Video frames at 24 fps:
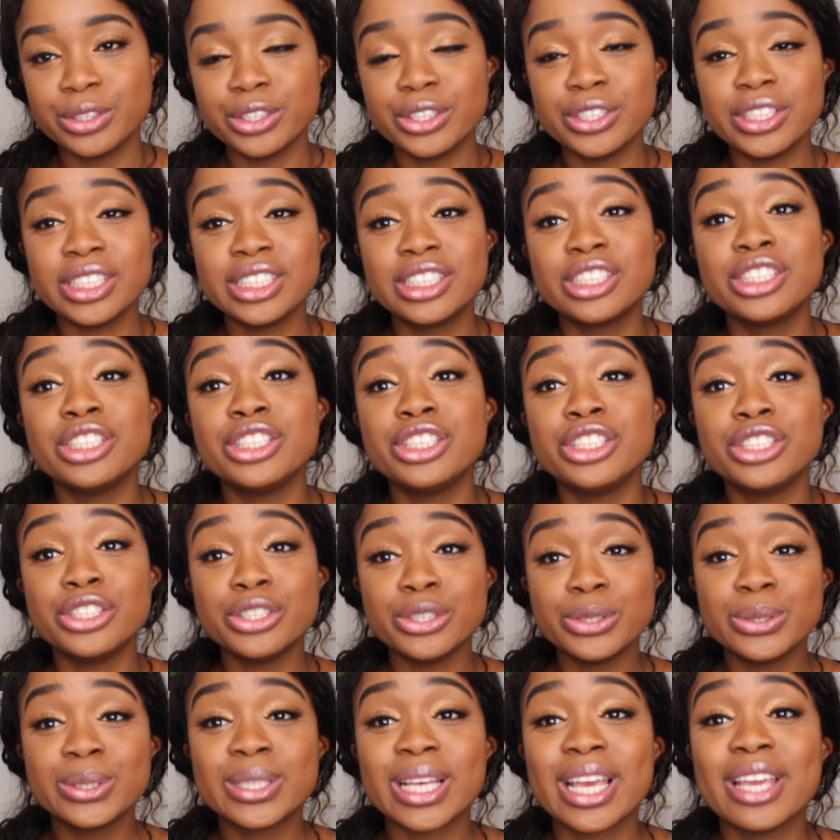you need to
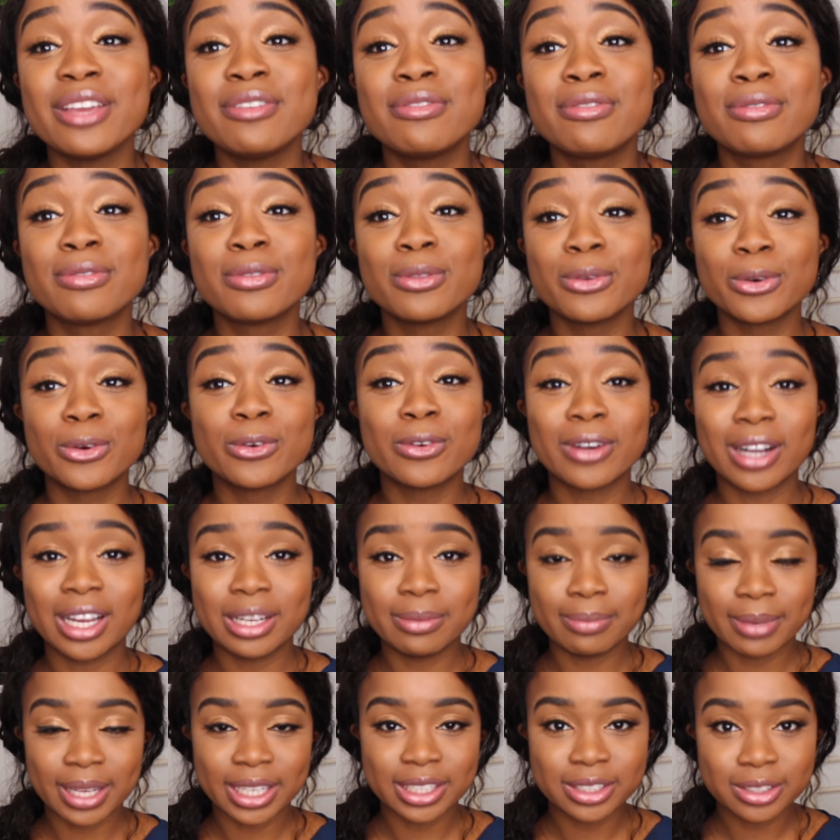use a
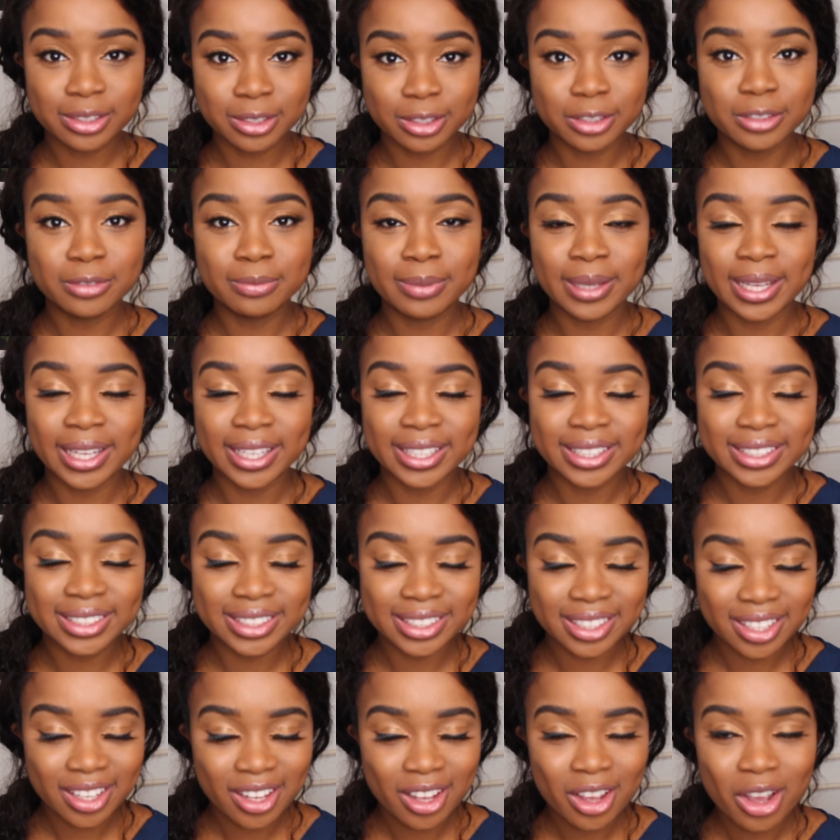fluoride-based
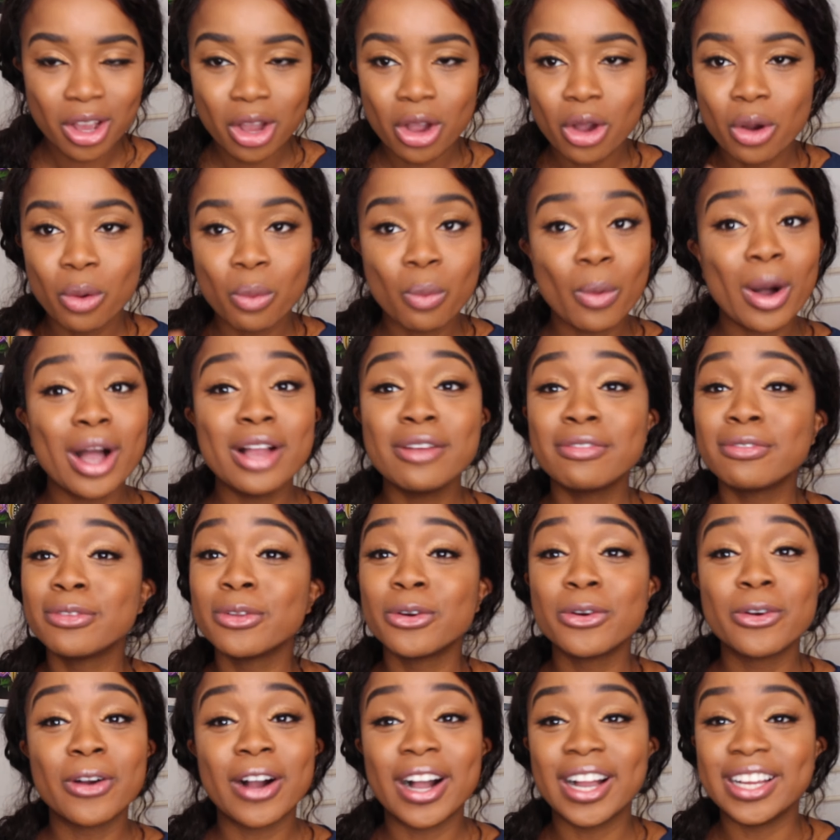toothpaste. Why
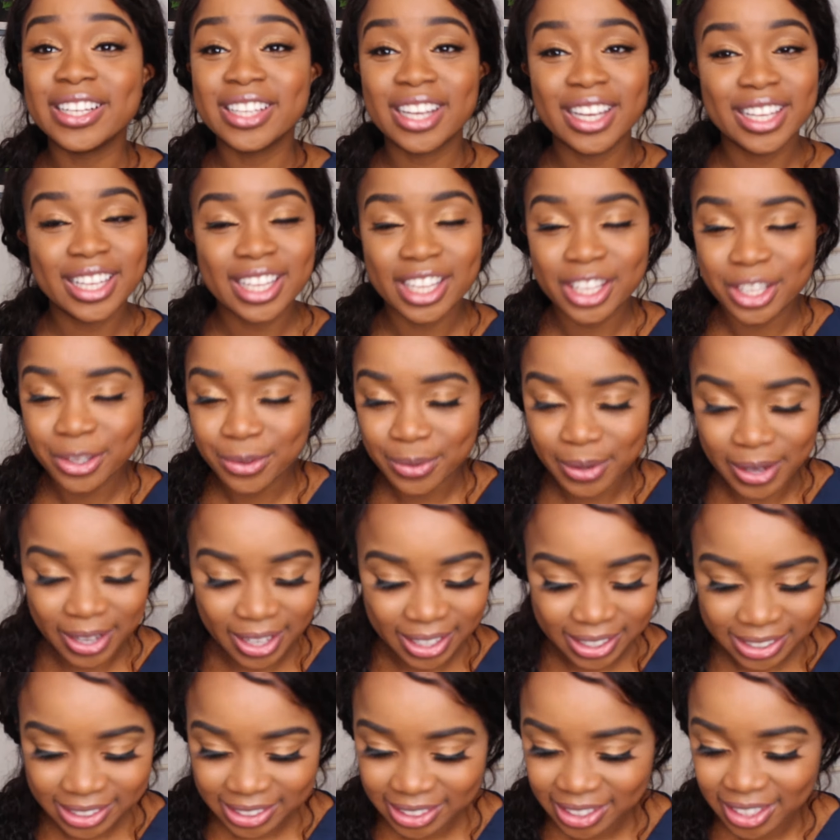fluoride, I hear you
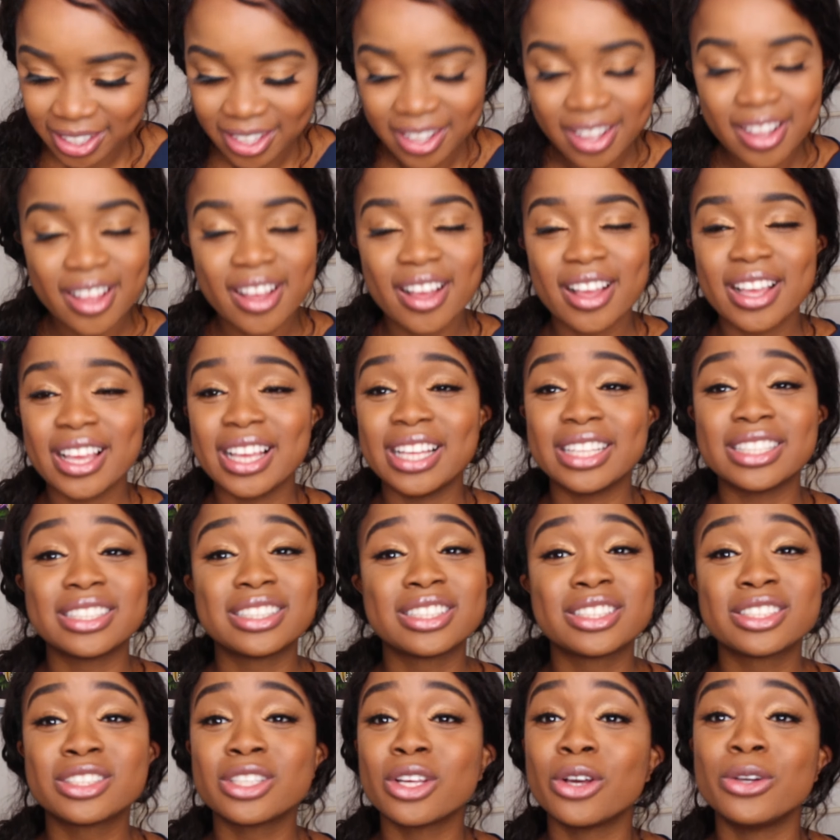ask?
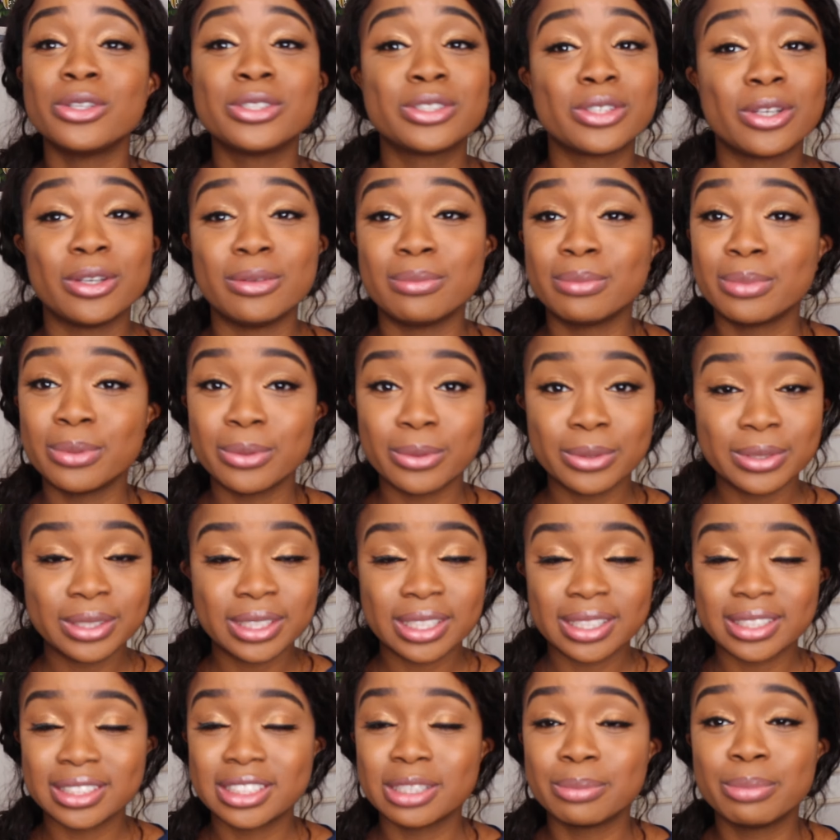It's so
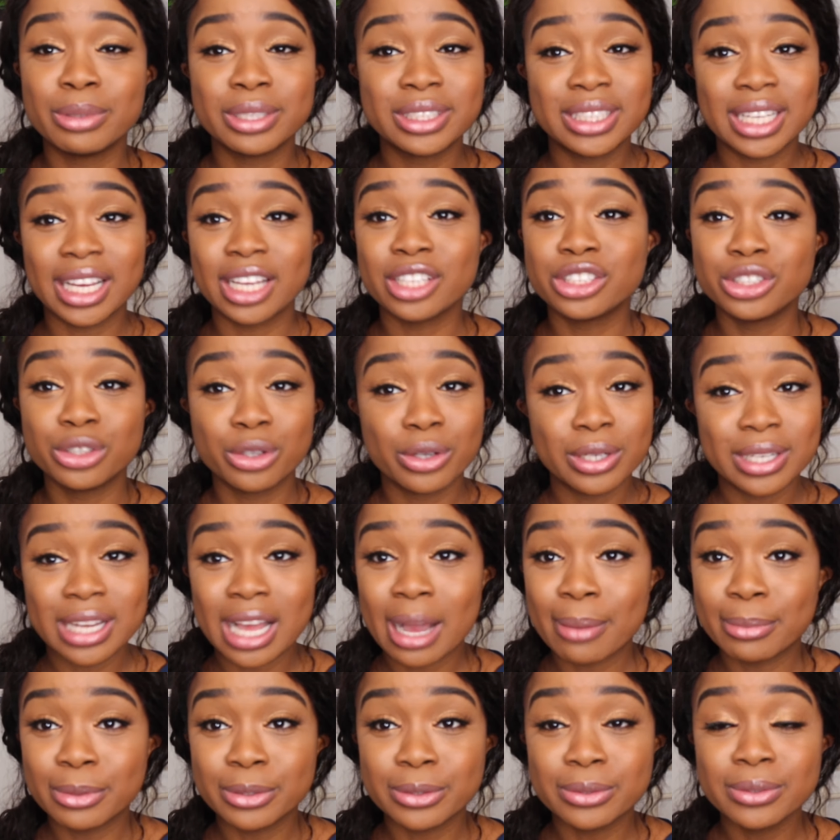important to protect your
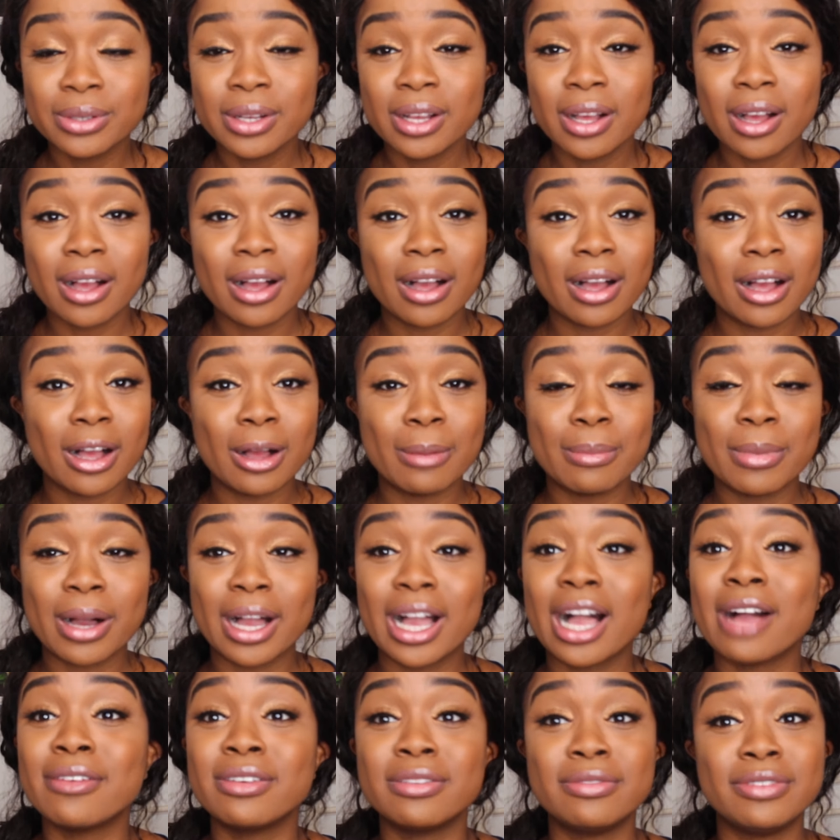enamel.
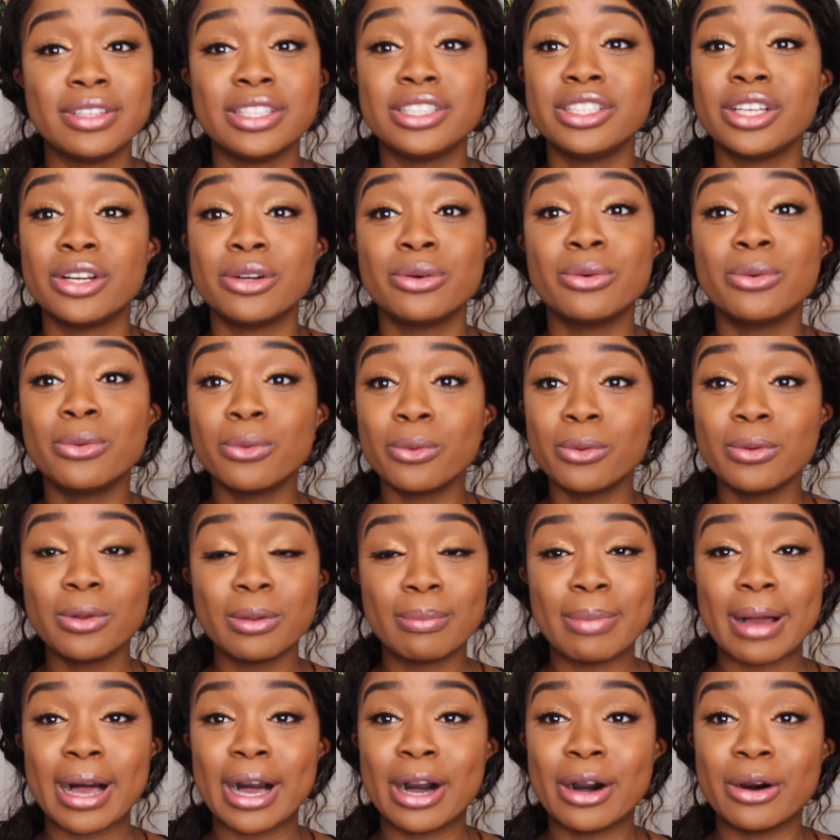I have a video
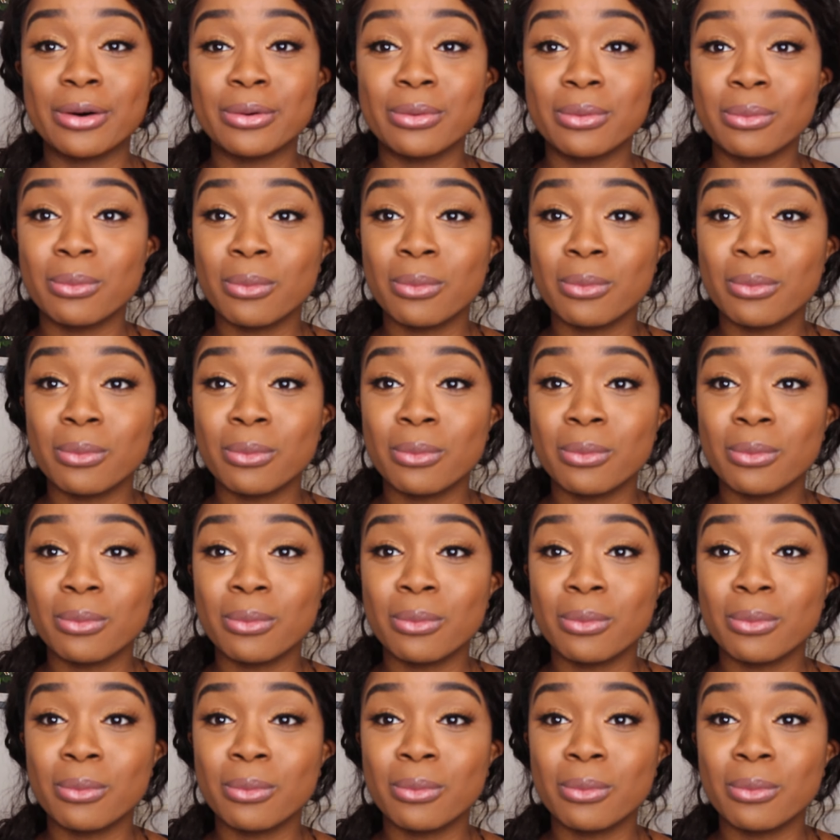all about